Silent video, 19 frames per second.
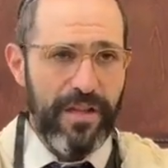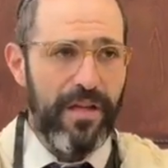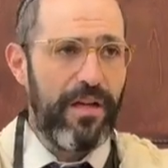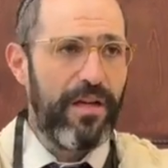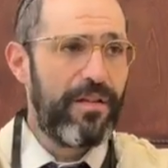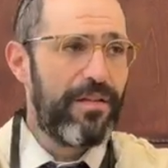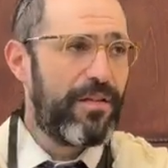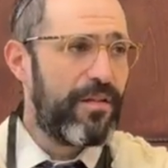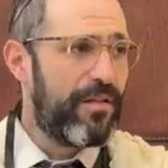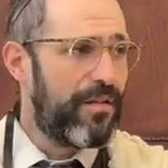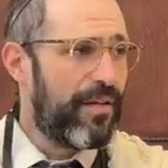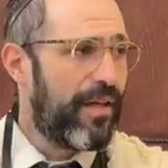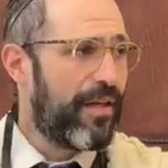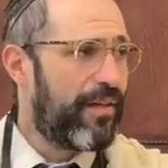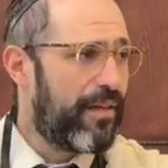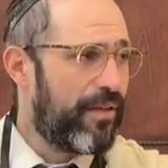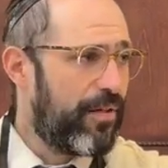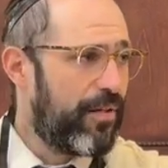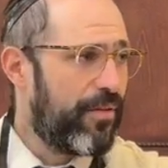
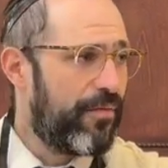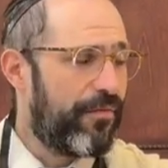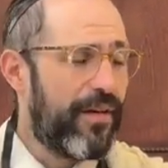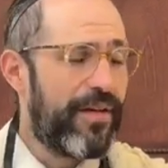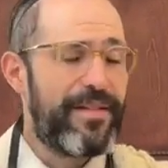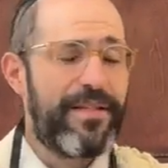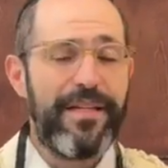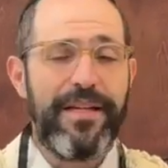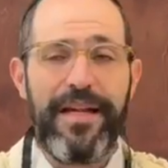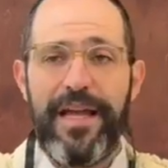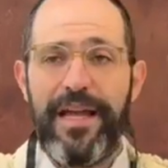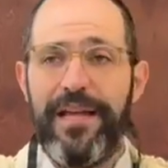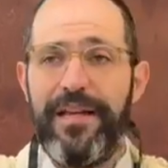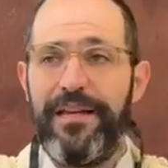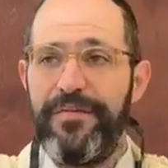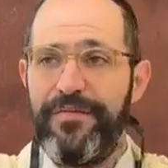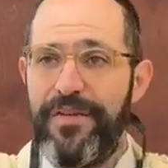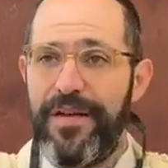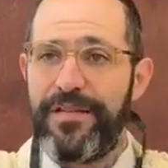like you're fixing
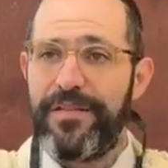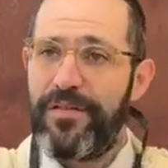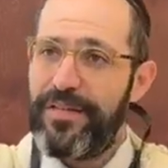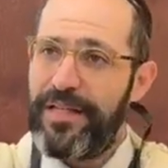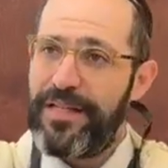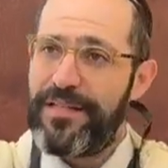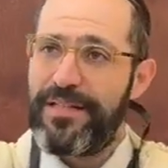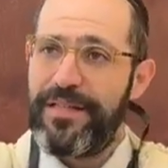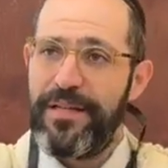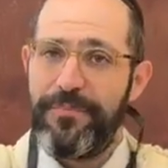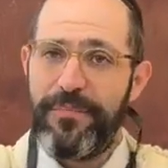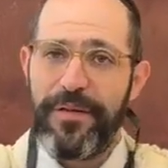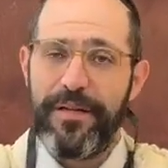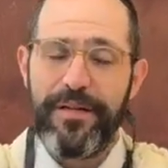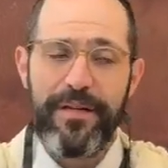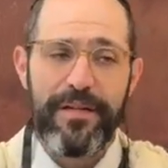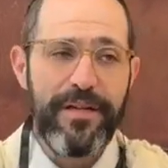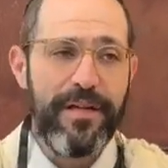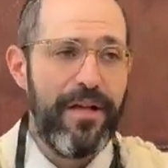a vessel. That's the
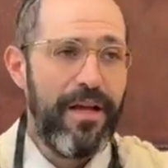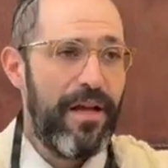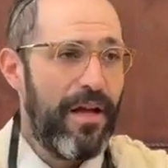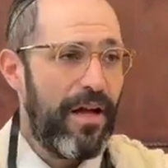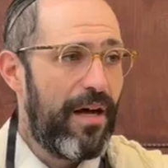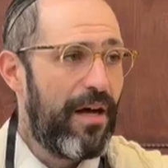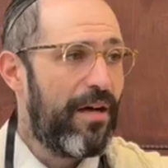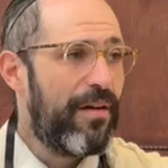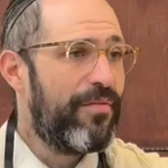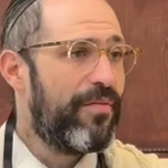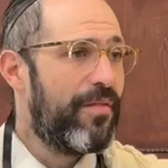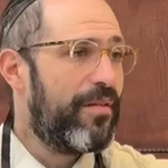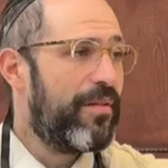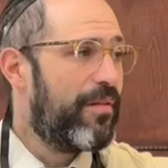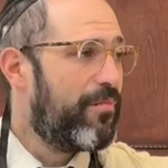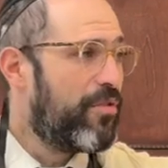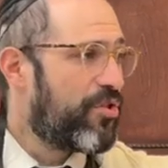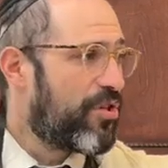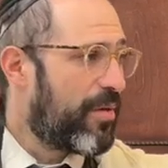opinion of
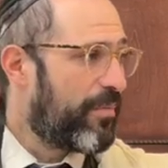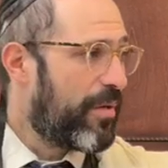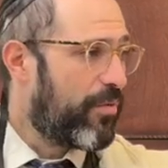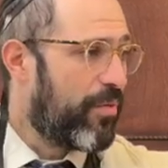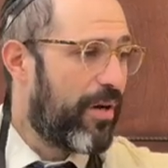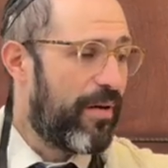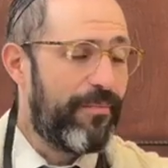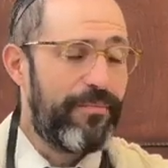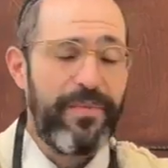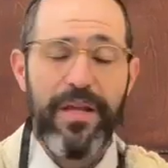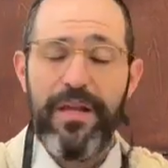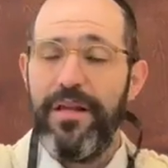the Mishnah Berurah.